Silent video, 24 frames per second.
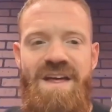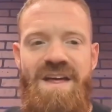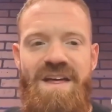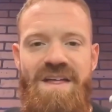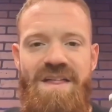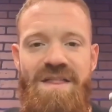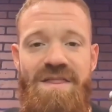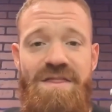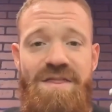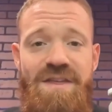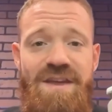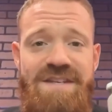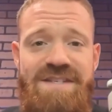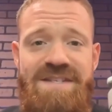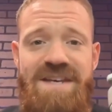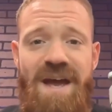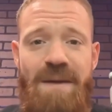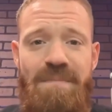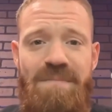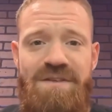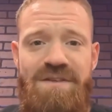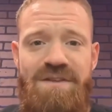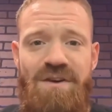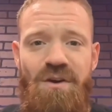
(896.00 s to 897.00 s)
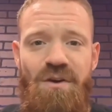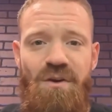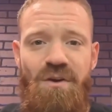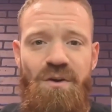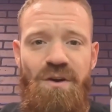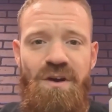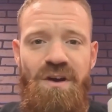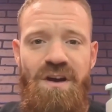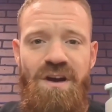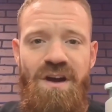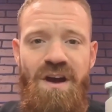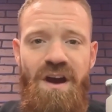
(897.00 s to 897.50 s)
This
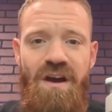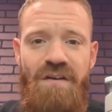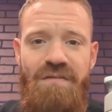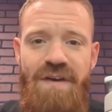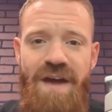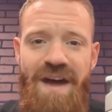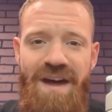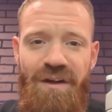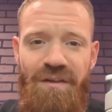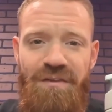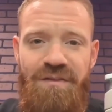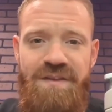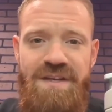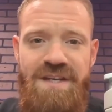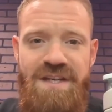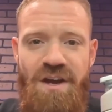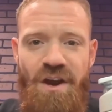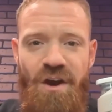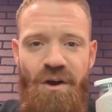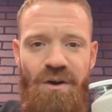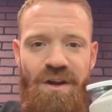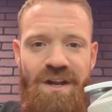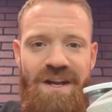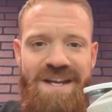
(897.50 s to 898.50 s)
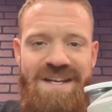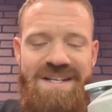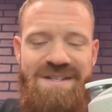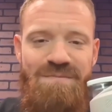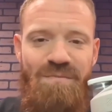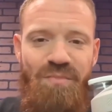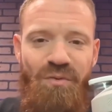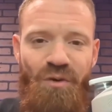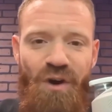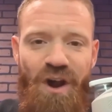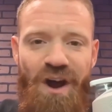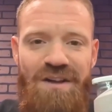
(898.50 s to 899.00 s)
episode of Health Decoded is
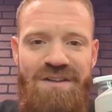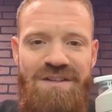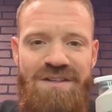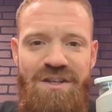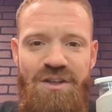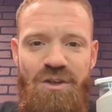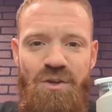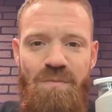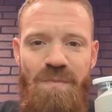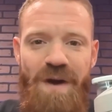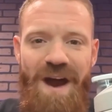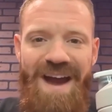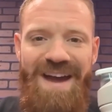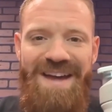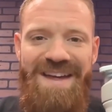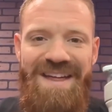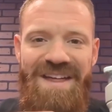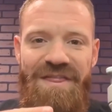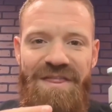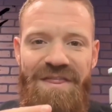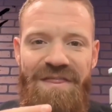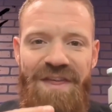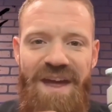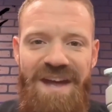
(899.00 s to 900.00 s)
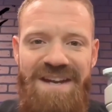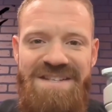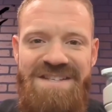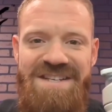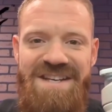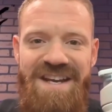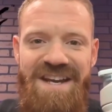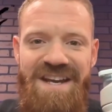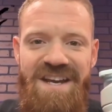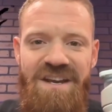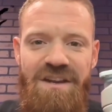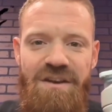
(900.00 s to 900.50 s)
brought to you by
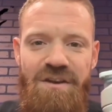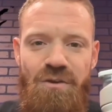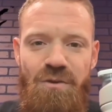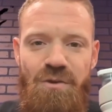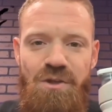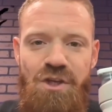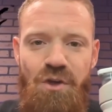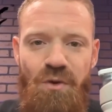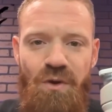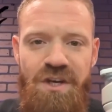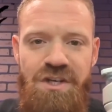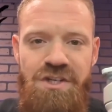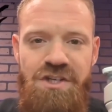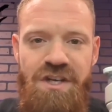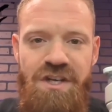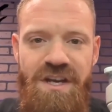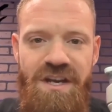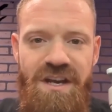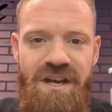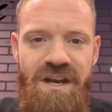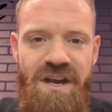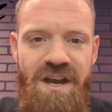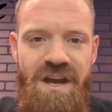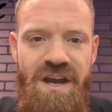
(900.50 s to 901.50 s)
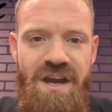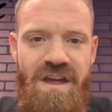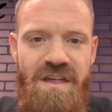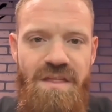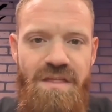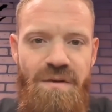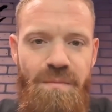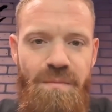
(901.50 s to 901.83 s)
Authentic Nutrition, the